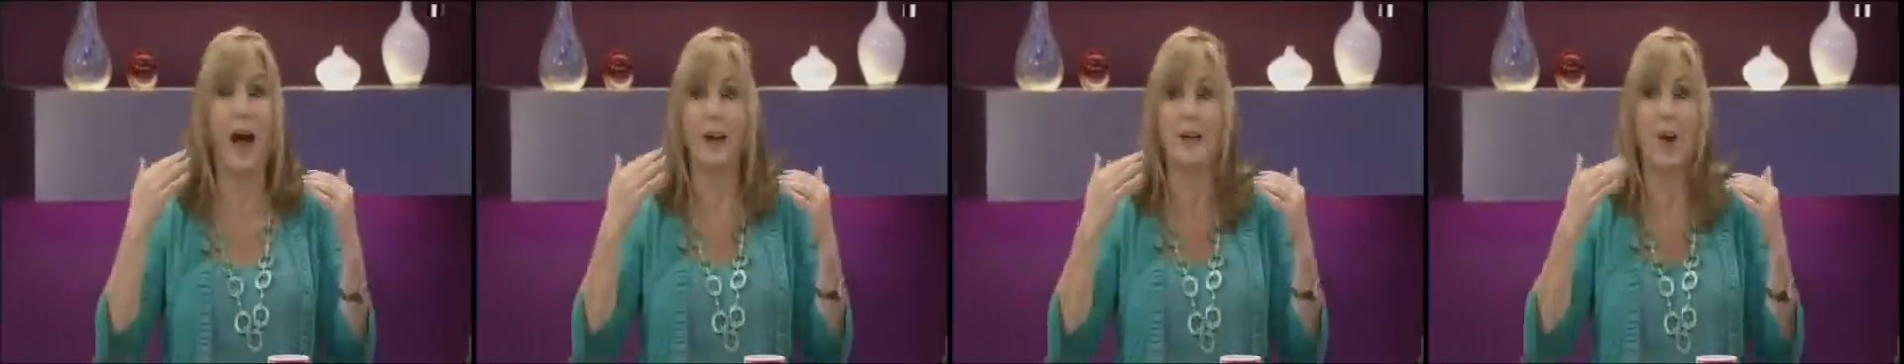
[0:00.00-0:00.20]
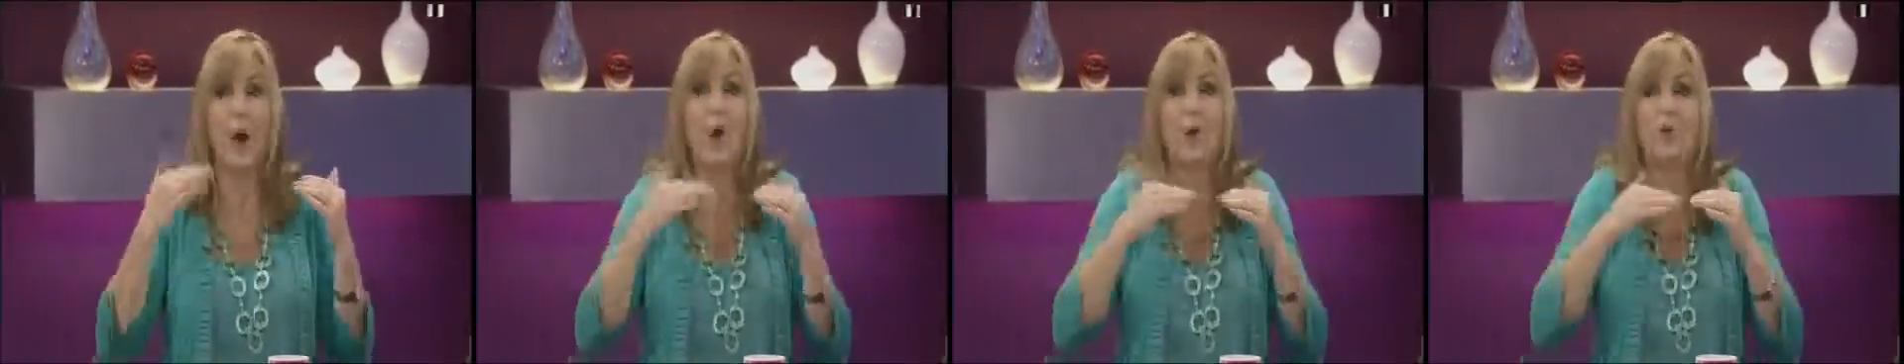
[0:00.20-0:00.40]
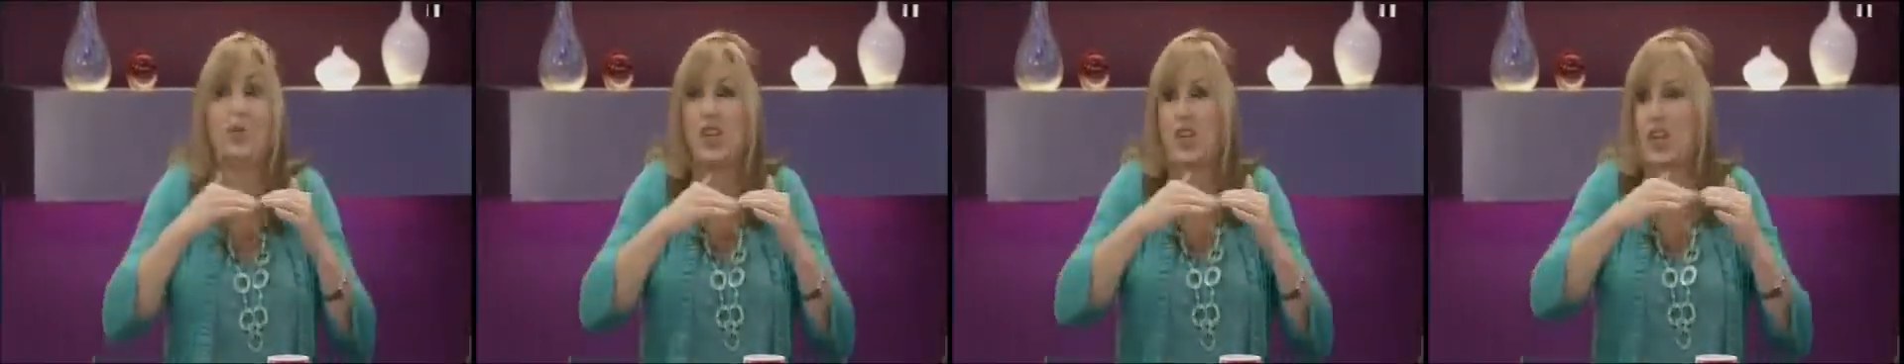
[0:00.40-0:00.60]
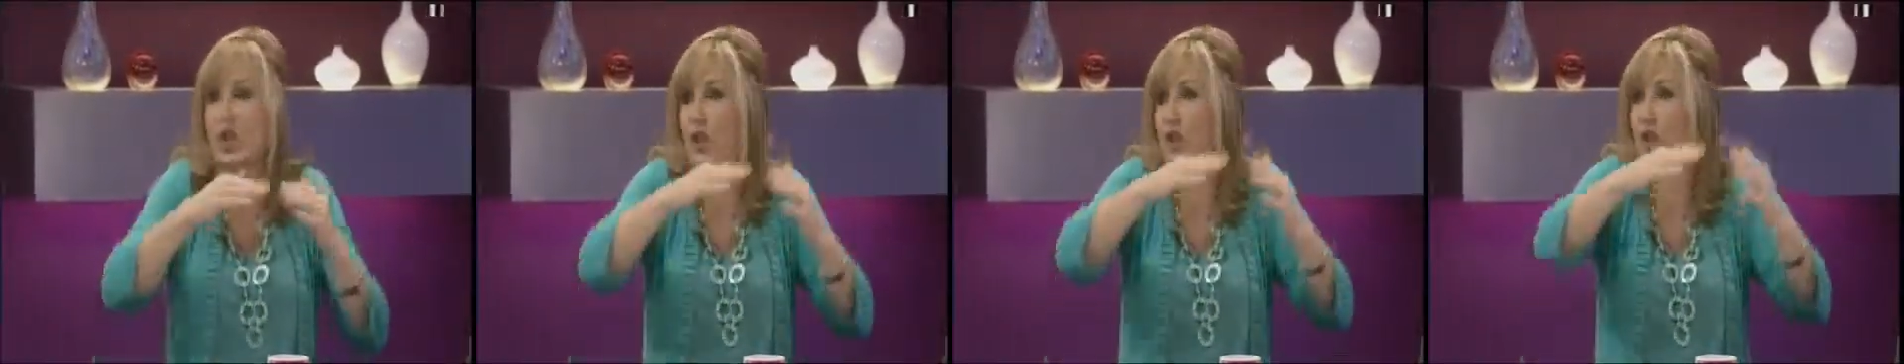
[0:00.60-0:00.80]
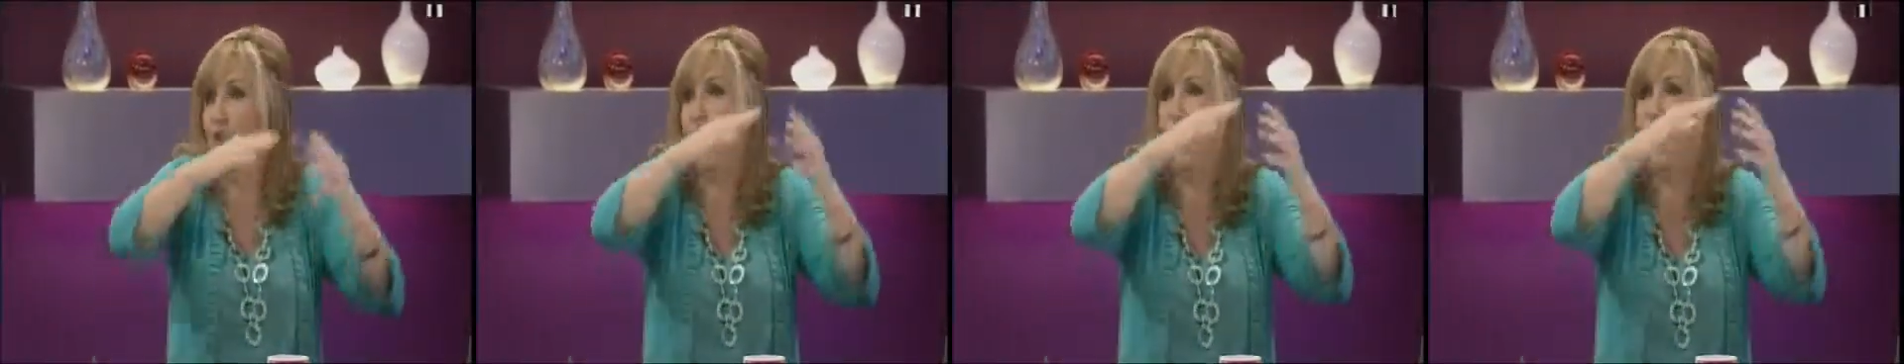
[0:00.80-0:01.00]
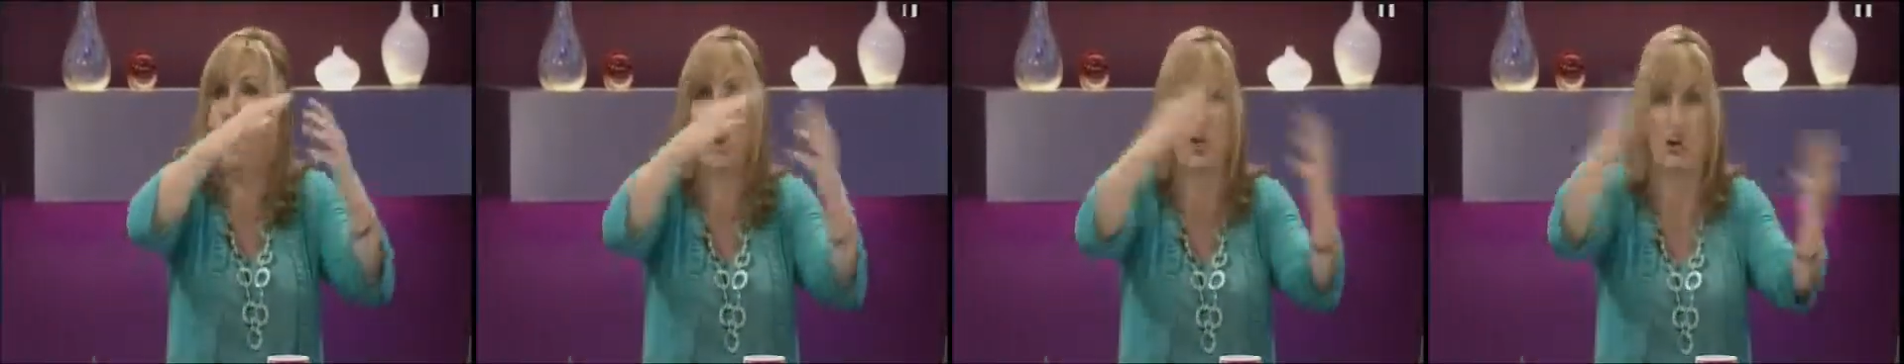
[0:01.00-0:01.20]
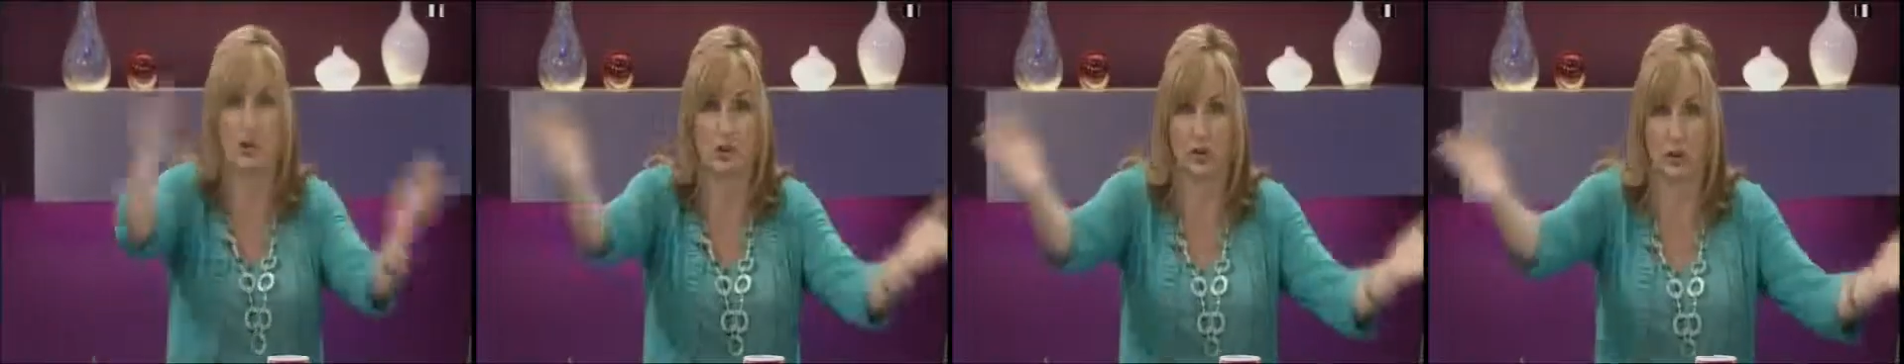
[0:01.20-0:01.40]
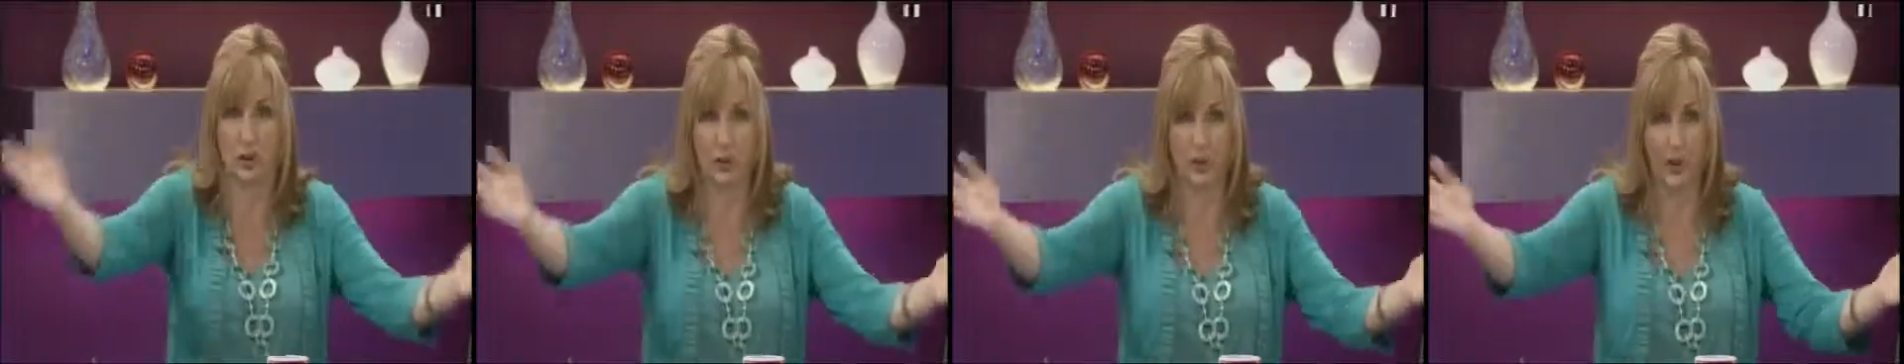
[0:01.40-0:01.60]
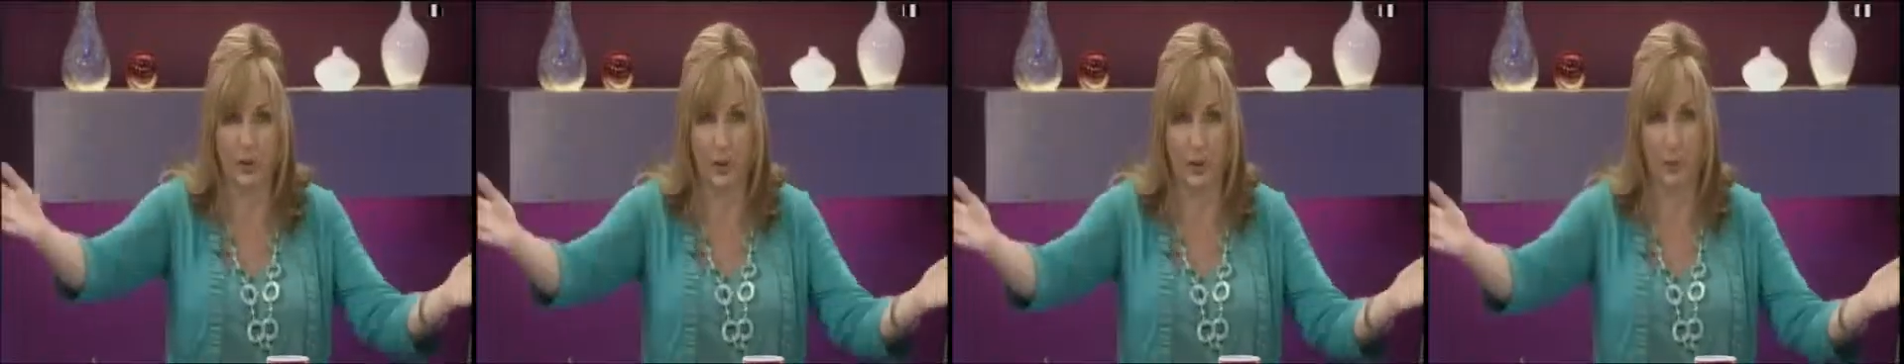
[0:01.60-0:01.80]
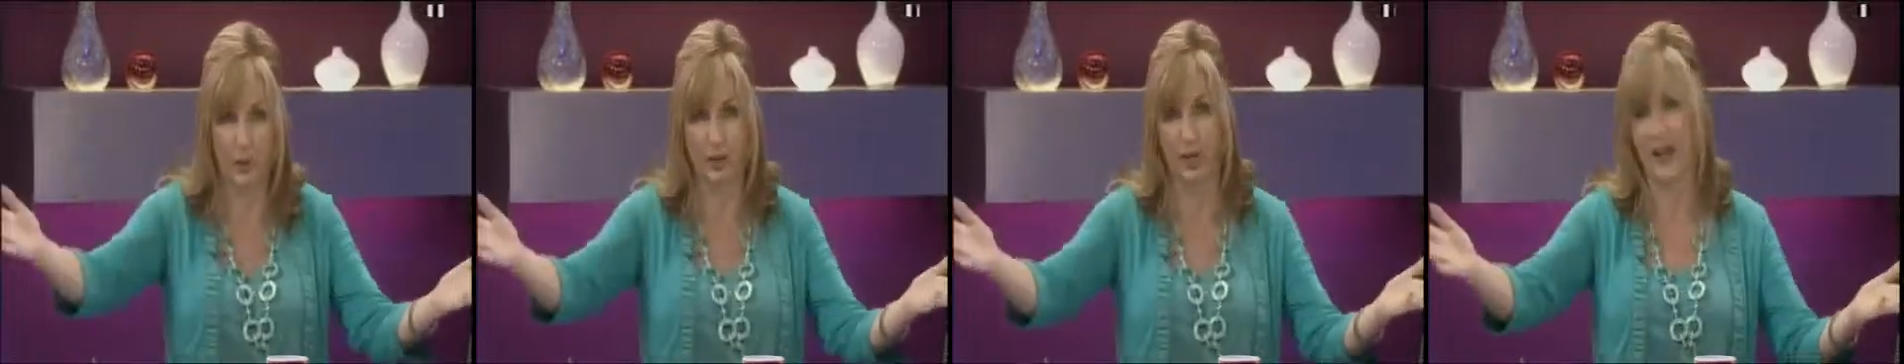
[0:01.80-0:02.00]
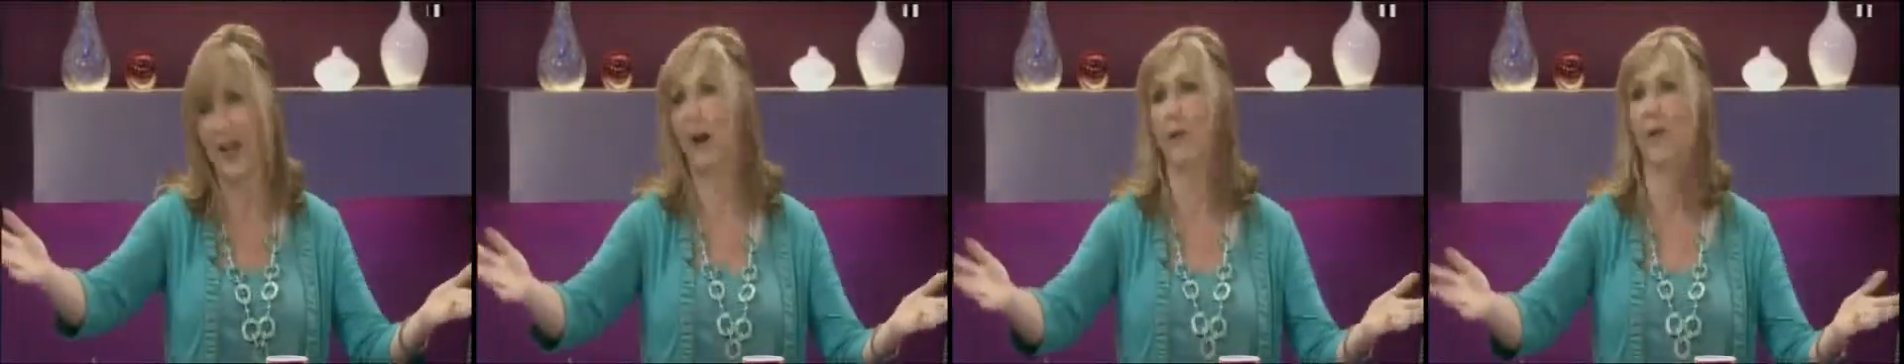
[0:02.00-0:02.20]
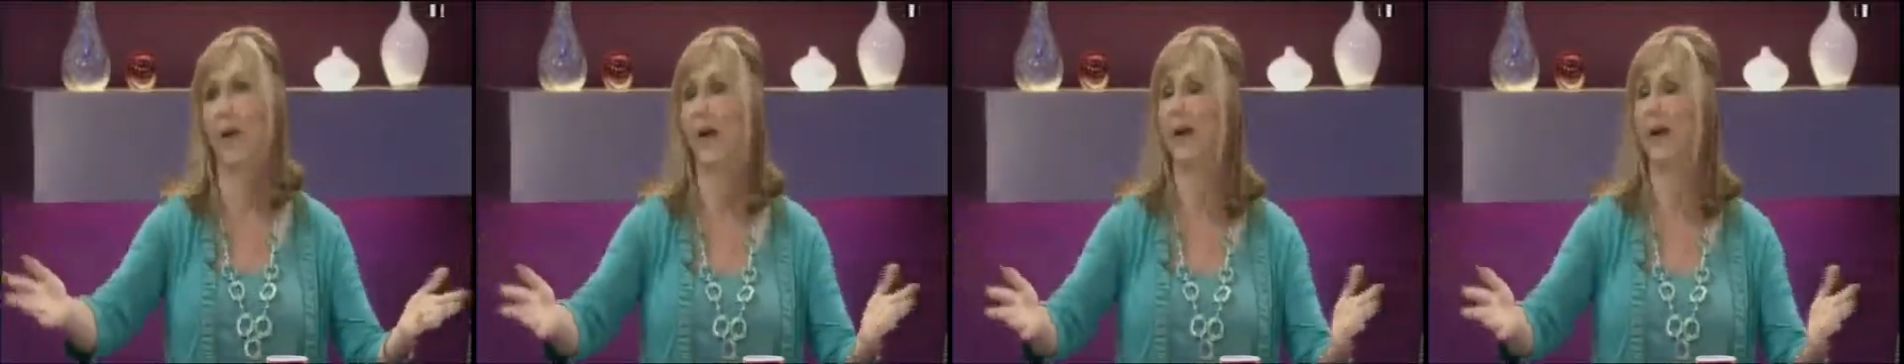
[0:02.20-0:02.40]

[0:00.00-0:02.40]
I'd auditioned the world, and he wasn't out